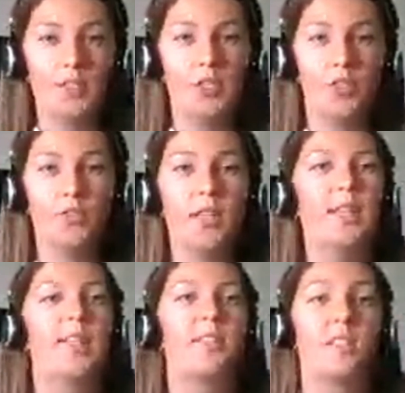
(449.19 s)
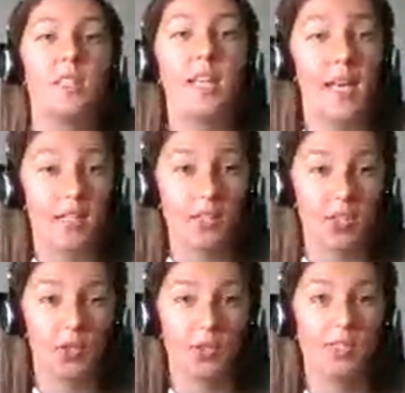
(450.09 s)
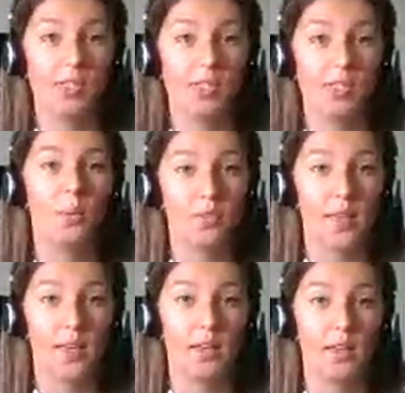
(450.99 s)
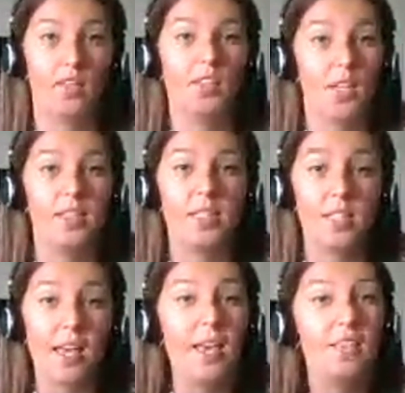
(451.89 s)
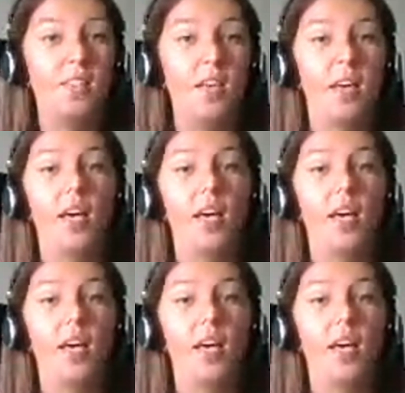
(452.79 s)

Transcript: to do really is to get into contact with their assigned CS